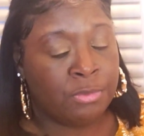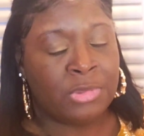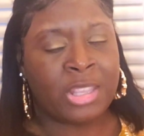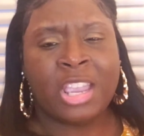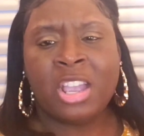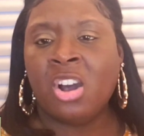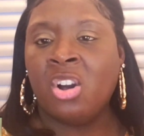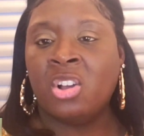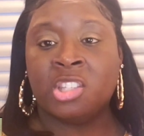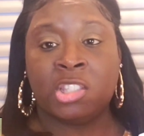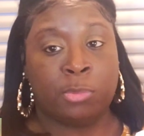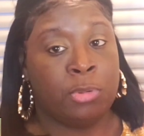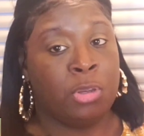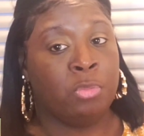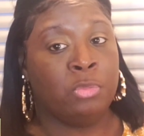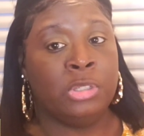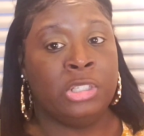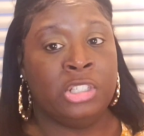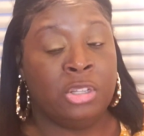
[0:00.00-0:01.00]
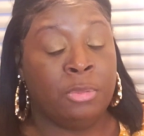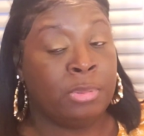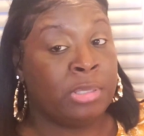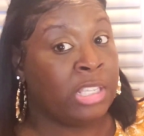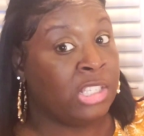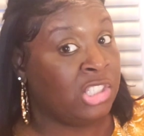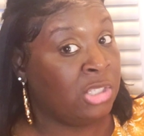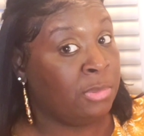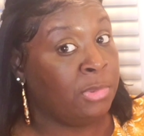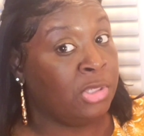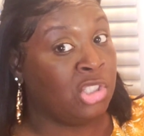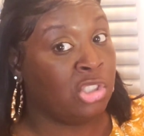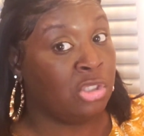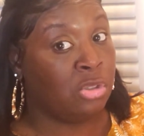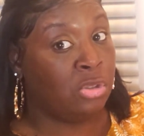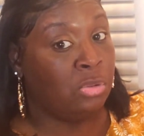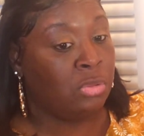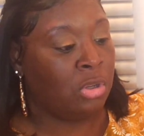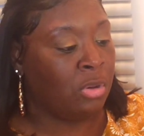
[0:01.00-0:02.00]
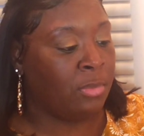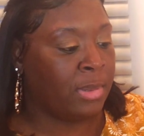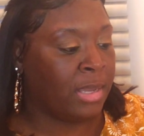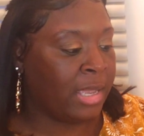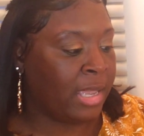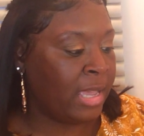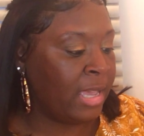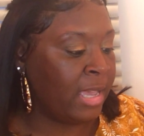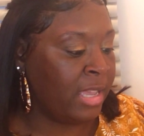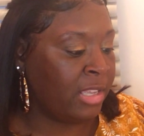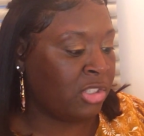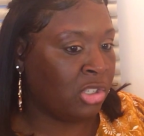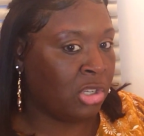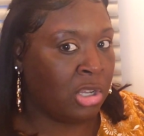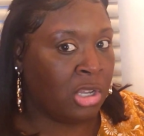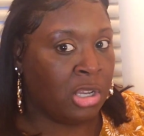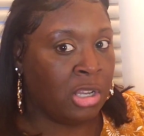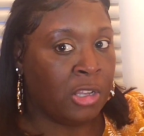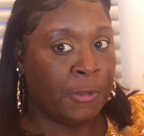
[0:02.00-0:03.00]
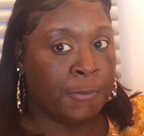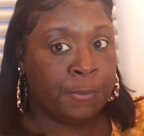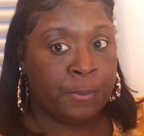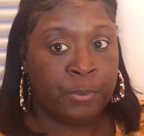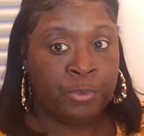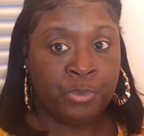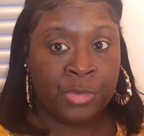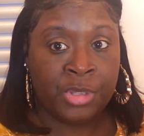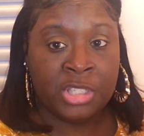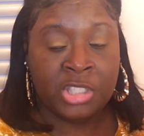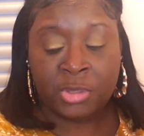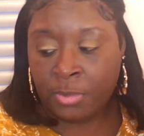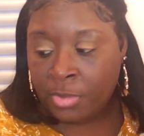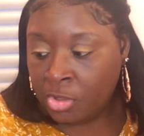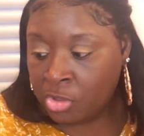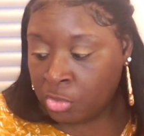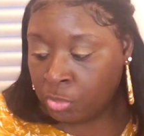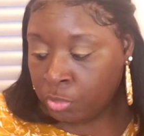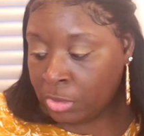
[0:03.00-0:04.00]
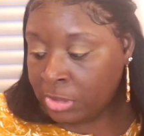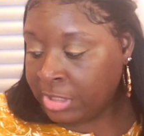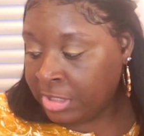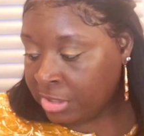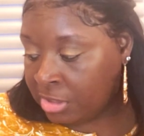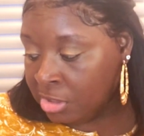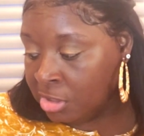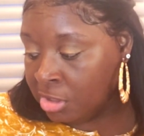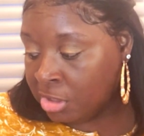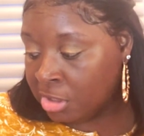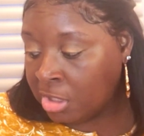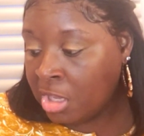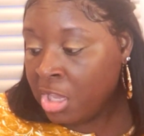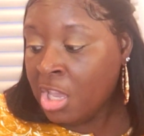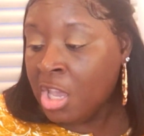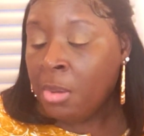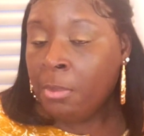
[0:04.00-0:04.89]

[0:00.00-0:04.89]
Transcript: They all smell really good, but that Jimmy Choo, oh my God, y'all, smells really good.